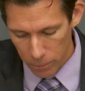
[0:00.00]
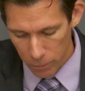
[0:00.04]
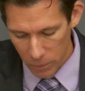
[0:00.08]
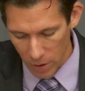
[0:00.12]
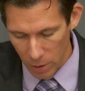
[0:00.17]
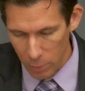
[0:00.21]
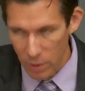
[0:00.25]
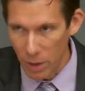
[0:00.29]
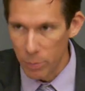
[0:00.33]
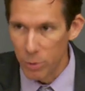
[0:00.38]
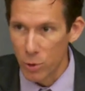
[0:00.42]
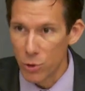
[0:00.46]

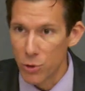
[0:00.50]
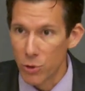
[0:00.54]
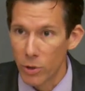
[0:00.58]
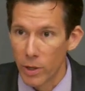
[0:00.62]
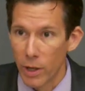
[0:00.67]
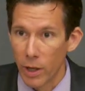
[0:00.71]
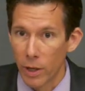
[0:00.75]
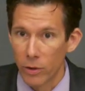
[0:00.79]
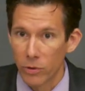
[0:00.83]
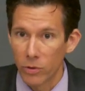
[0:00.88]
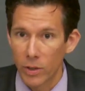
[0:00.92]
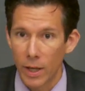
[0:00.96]
And maybe you should
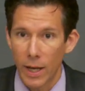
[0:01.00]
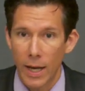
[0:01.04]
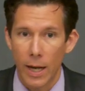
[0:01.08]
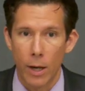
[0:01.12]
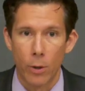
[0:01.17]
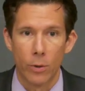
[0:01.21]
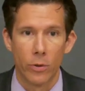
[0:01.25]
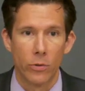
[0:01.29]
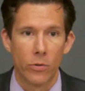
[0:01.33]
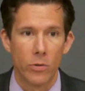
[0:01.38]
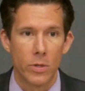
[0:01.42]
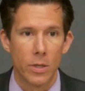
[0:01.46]
ask, how
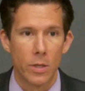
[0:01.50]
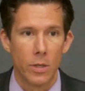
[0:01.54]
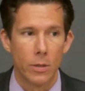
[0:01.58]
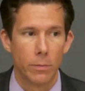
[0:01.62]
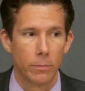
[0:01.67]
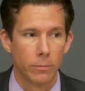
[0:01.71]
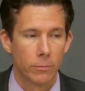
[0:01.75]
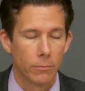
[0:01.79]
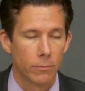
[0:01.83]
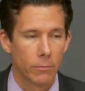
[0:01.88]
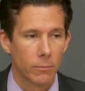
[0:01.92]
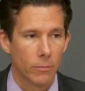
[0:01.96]
does the
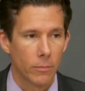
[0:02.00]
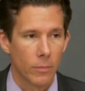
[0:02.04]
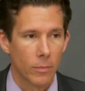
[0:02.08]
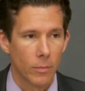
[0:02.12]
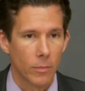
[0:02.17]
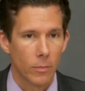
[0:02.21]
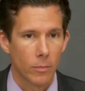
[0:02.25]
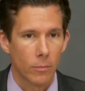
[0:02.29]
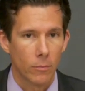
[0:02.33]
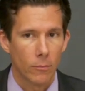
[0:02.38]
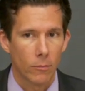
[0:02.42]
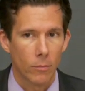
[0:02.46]

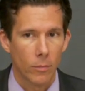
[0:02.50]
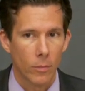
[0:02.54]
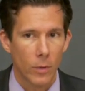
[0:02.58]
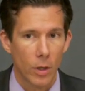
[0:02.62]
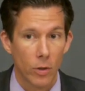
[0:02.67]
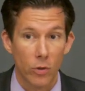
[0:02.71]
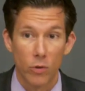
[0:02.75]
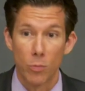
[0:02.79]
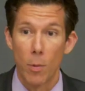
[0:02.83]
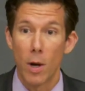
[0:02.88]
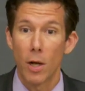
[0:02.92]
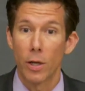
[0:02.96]

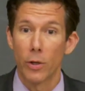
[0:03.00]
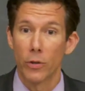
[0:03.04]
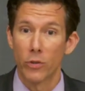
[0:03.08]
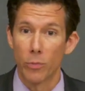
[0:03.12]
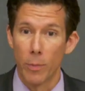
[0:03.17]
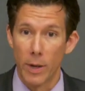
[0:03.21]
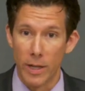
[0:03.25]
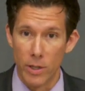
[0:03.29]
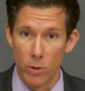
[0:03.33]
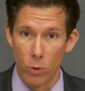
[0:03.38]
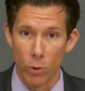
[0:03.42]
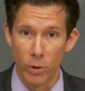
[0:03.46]
smallest
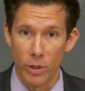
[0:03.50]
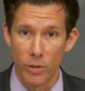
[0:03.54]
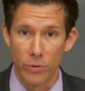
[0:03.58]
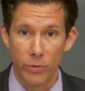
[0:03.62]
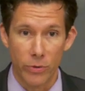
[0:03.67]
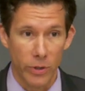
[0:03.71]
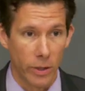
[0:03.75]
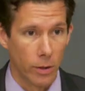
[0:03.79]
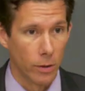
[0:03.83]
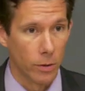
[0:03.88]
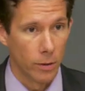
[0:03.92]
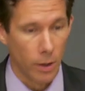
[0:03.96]
minority
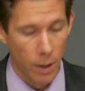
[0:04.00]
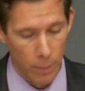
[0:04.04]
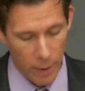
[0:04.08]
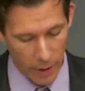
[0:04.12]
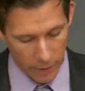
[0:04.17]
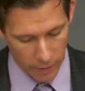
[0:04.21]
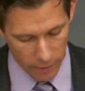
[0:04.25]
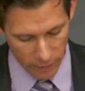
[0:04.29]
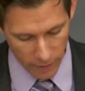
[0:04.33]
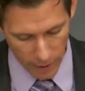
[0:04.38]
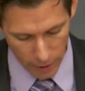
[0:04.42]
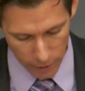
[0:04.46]
feel
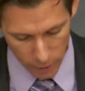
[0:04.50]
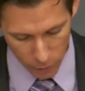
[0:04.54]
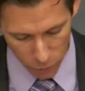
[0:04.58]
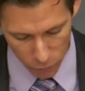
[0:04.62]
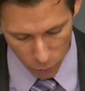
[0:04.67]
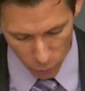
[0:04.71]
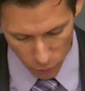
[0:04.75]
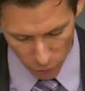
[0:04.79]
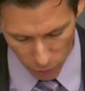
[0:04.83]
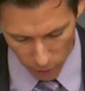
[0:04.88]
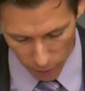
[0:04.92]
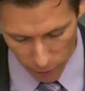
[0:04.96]
about the values
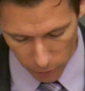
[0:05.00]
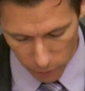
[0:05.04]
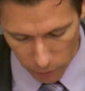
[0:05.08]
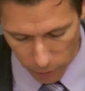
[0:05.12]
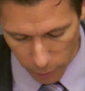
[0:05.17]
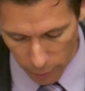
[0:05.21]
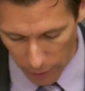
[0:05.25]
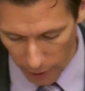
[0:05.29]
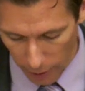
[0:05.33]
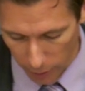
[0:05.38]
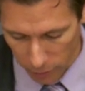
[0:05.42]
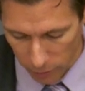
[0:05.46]
we're trying to
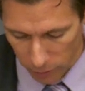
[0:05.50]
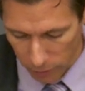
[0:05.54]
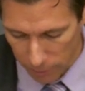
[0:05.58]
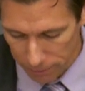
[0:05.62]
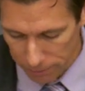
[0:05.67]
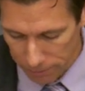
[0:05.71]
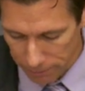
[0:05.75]
pass.